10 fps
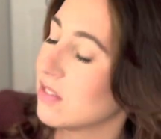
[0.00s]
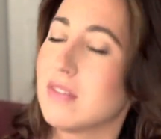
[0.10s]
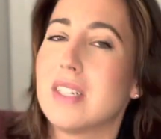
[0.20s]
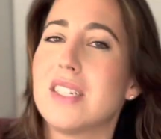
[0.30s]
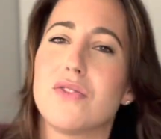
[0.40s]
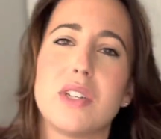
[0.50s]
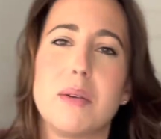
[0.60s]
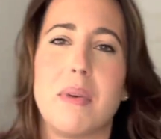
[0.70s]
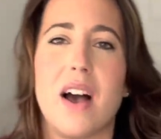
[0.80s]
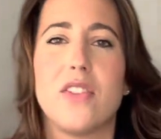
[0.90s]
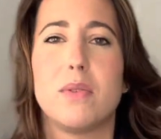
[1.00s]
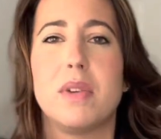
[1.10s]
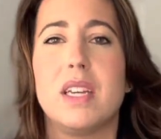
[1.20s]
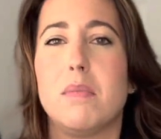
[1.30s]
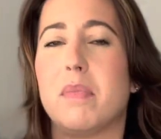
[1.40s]
It doesn't really bother
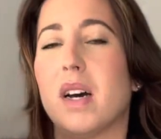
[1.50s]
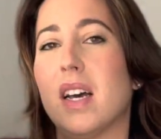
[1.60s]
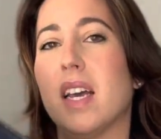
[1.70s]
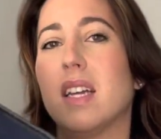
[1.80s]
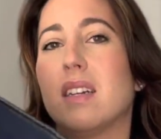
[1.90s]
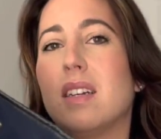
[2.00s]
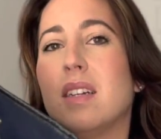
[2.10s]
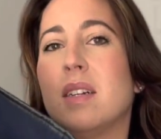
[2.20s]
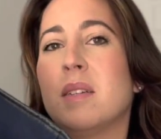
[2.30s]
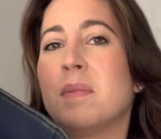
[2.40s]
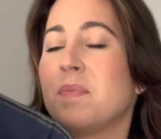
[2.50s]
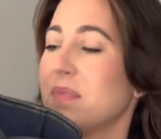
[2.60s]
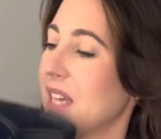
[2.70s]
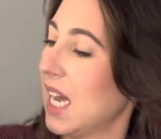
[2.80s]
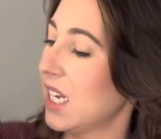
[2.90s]
me, but
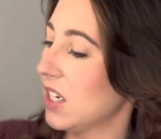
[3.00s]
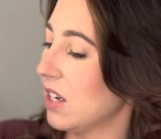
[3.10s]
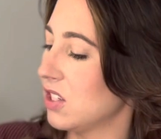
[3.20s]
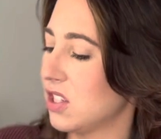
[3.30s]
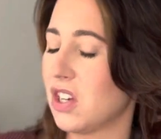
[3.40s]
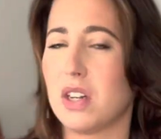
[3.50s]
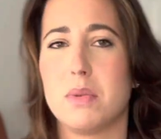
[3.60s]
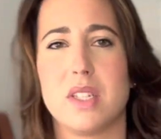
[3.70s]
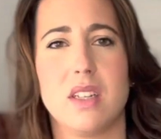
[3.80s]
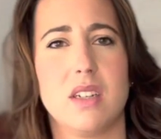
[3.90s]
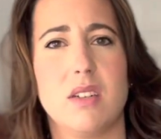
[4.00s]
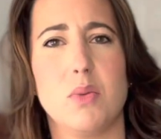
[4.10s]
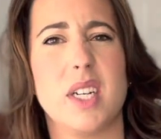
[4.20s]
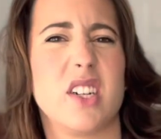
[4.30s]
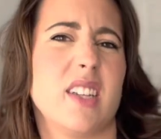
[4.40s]
I don't know, I just thought it was a little
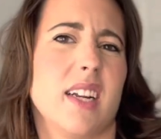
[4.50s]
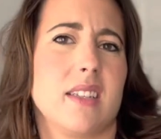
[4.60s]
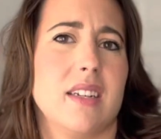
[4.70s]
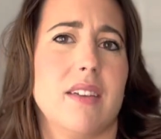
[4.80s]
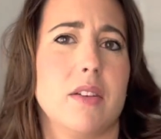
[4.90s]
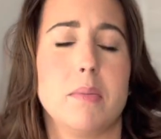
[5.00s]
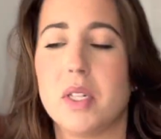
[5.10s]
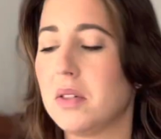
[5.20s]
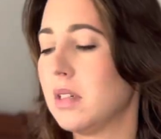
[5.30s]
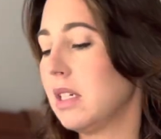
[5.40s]
weird that it's navy blue.